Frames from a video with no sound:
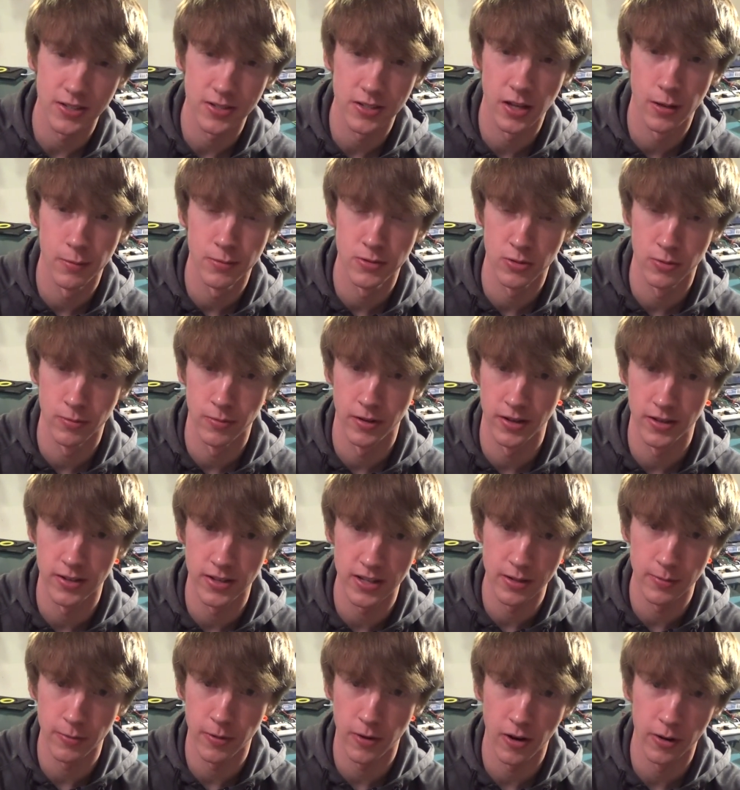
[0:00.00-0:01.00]
subs where my
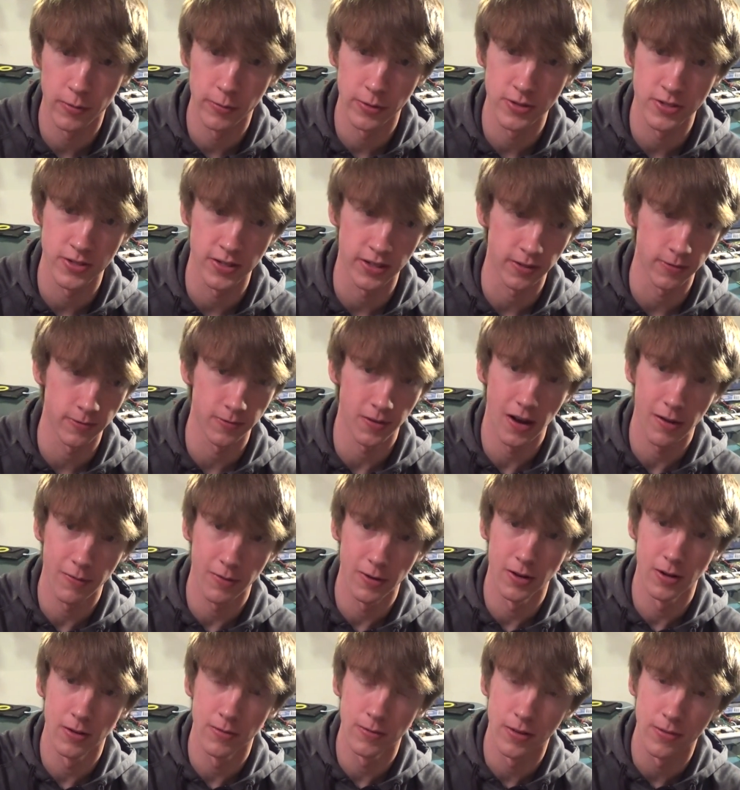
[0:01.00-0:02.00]
DMR was like
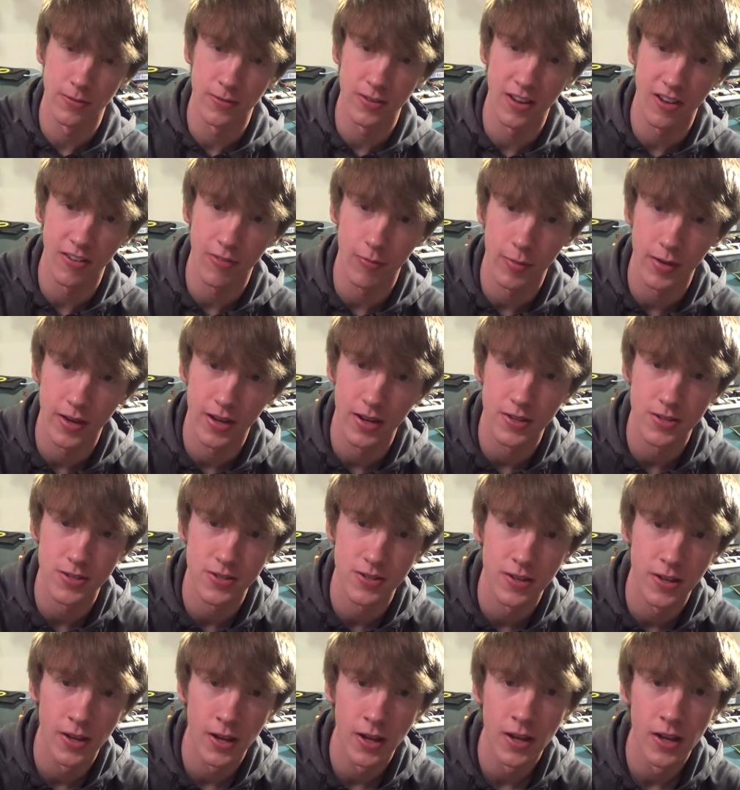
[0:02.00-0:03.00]
550 FPS.
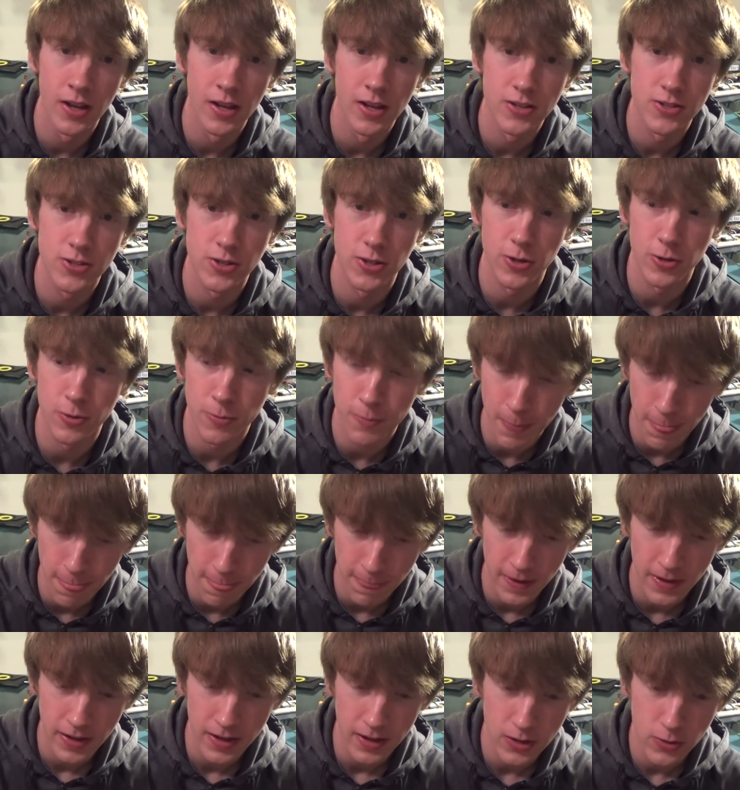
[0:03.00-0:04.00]
So
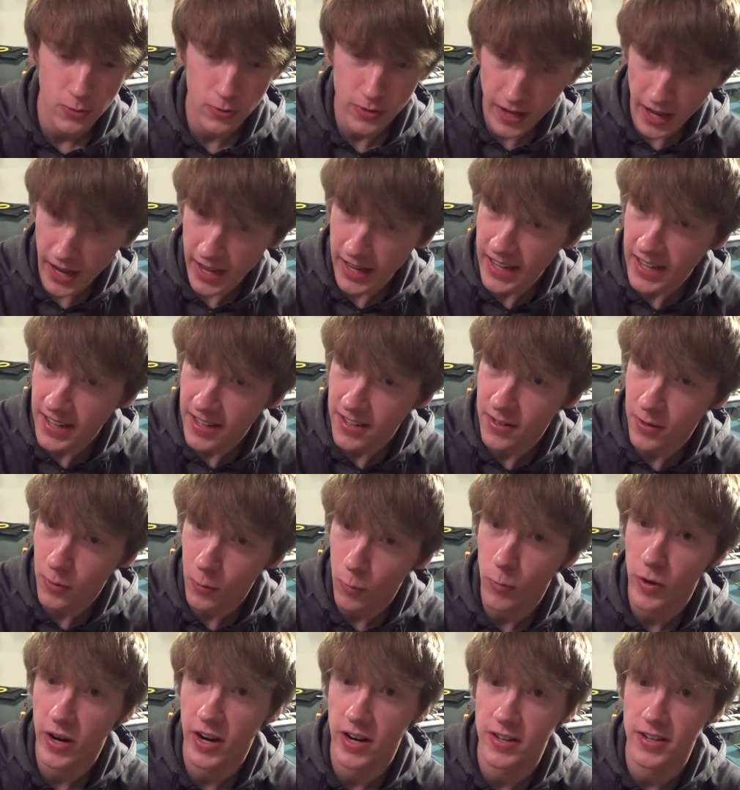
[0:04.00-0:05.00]
you can
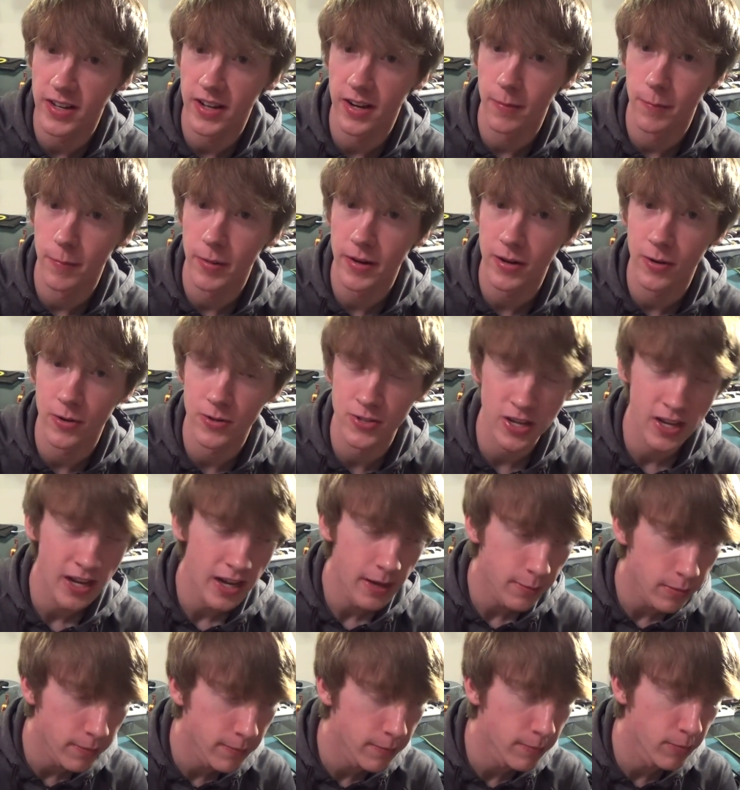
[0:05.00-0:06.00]
wear down barrels.
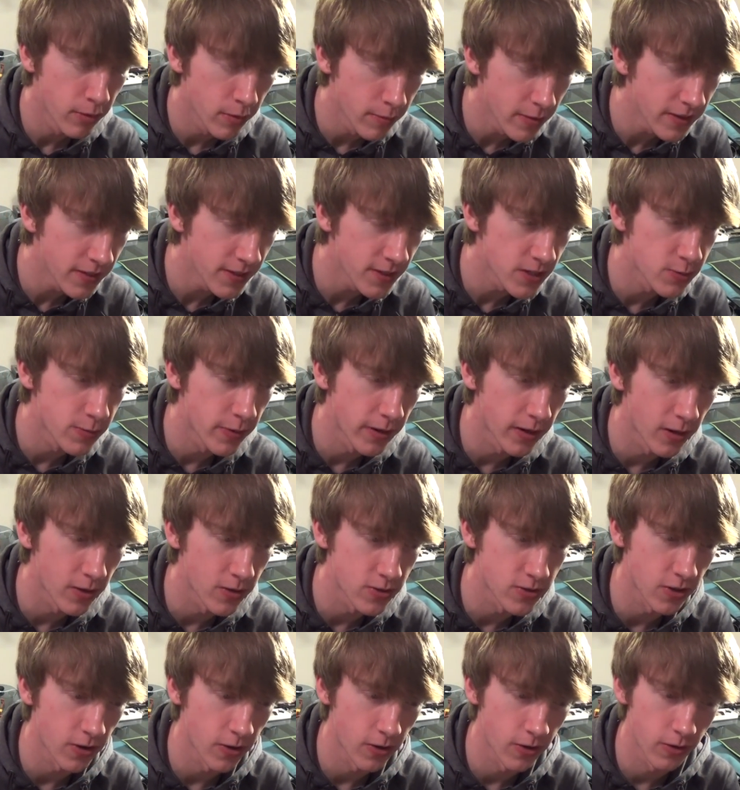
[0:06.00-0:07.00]
Prometheus barrels
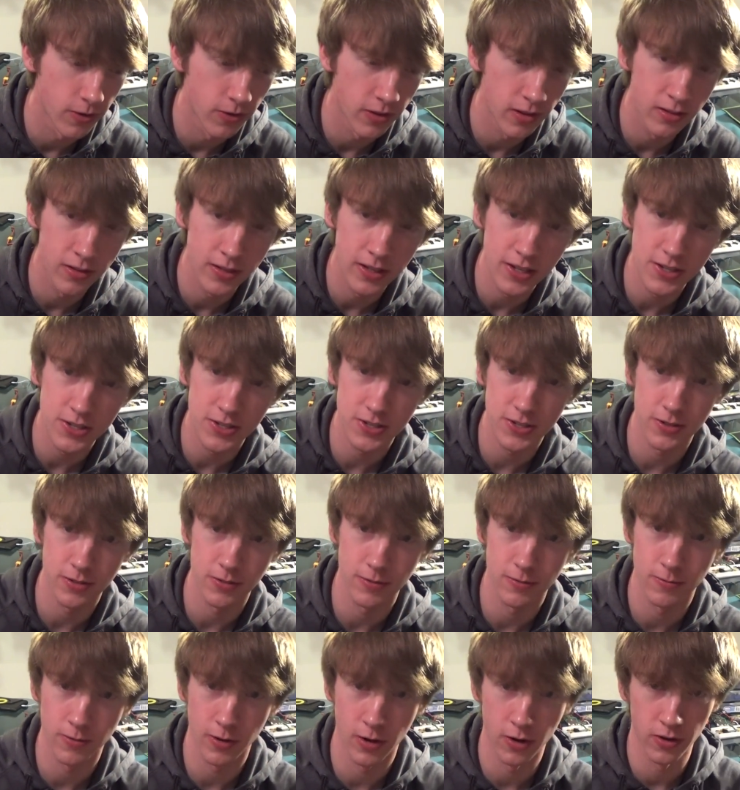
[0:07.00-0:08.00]
are the
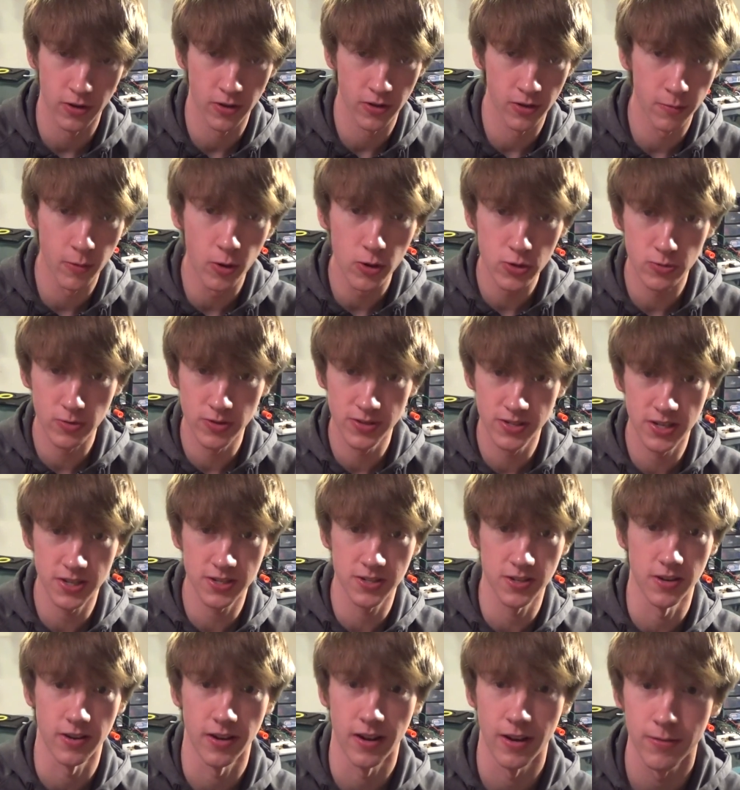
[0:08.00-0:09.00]
most
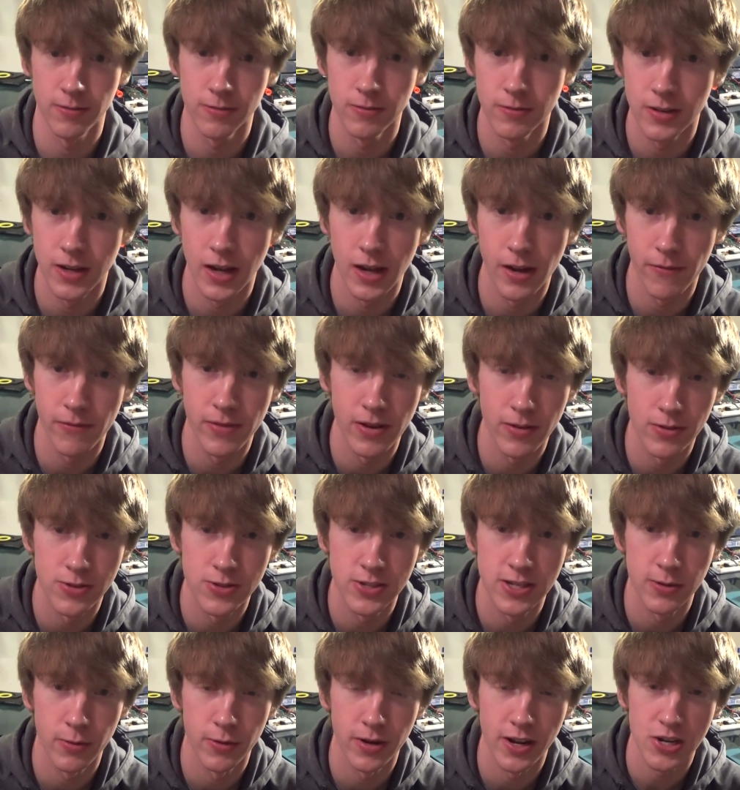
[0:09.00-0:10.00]
resistant. I've never
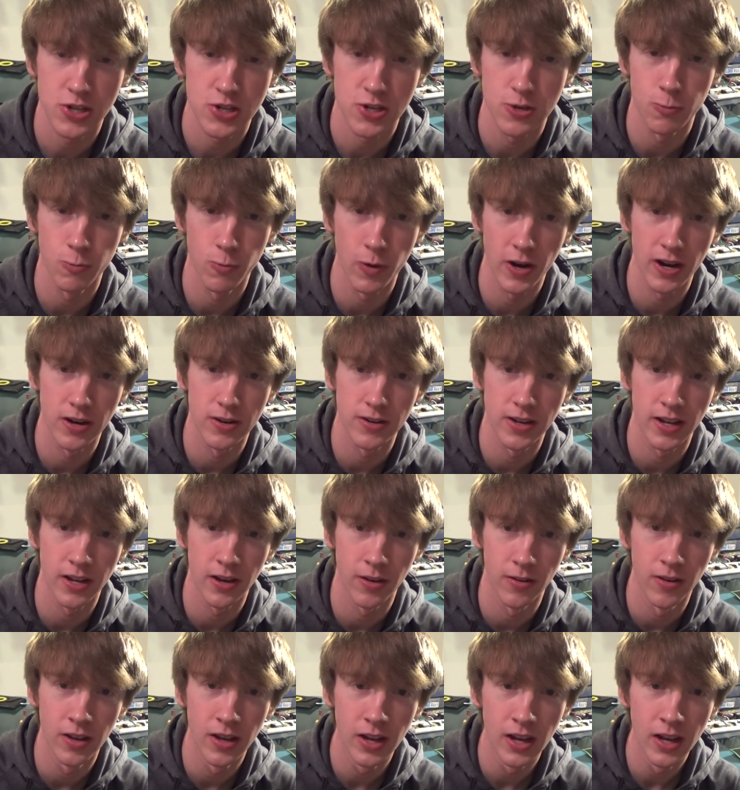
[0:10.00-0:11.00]
seen one actually wear down.